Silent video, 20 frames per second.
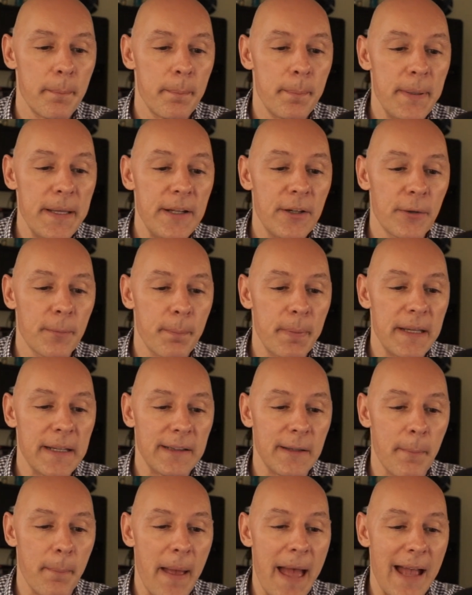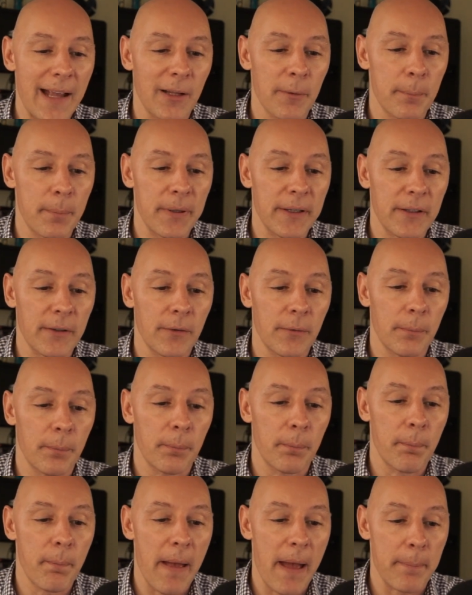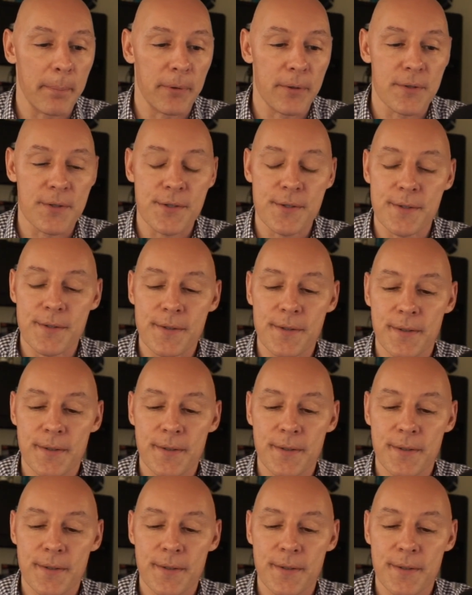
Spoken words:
Peter picked a pack of pickled peppers.